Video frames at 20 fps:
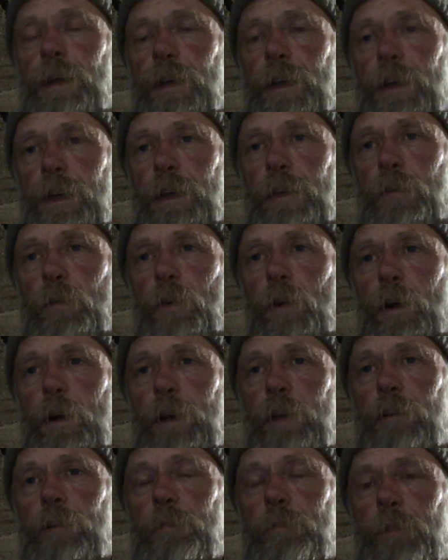it
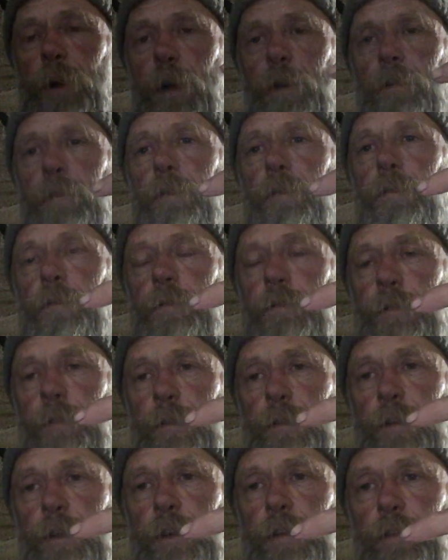winds both
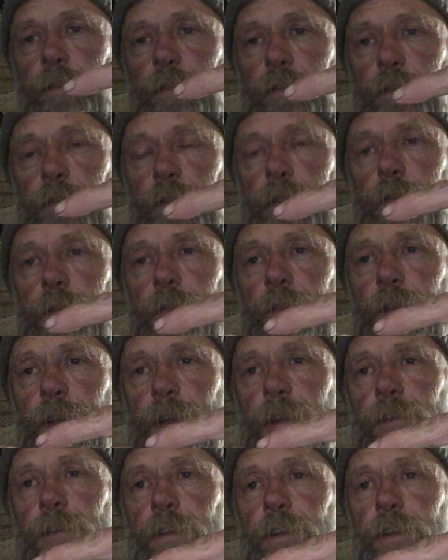of these screws
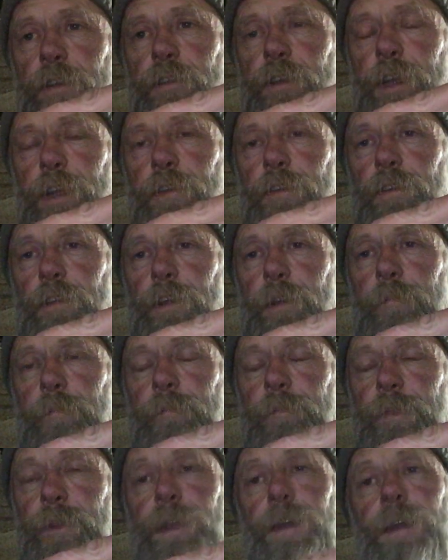into the centre.
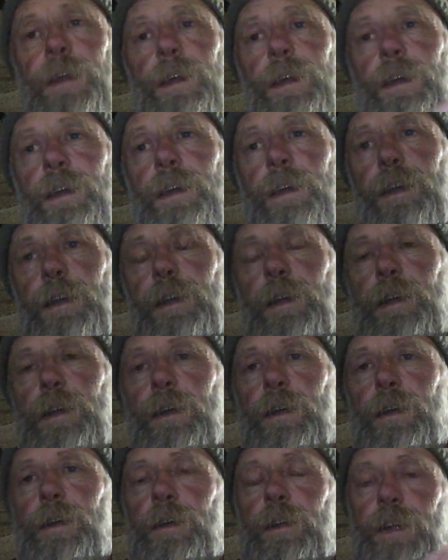
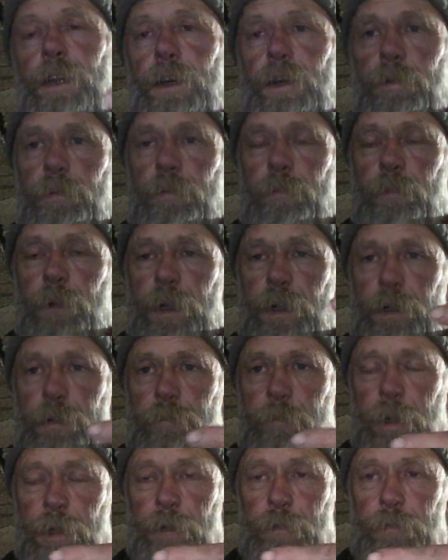Now, when
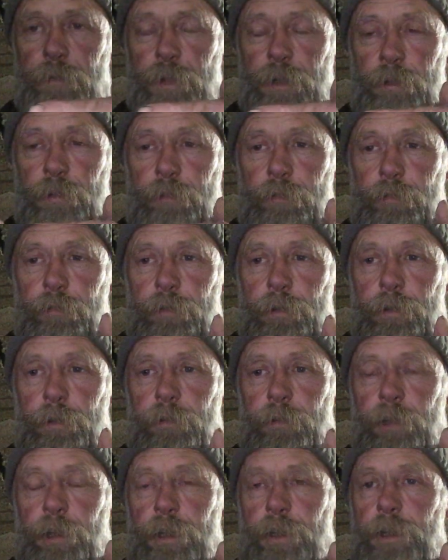both these
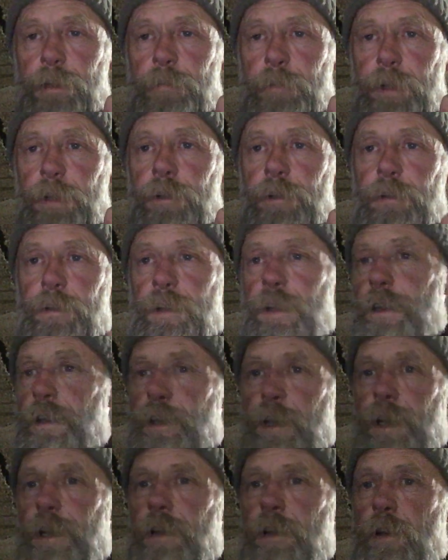screws hit the middle, then
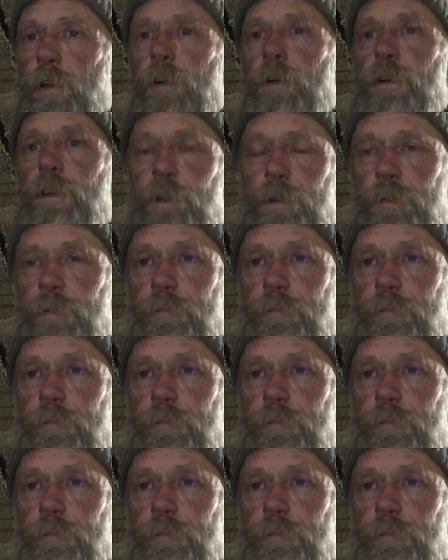they lock.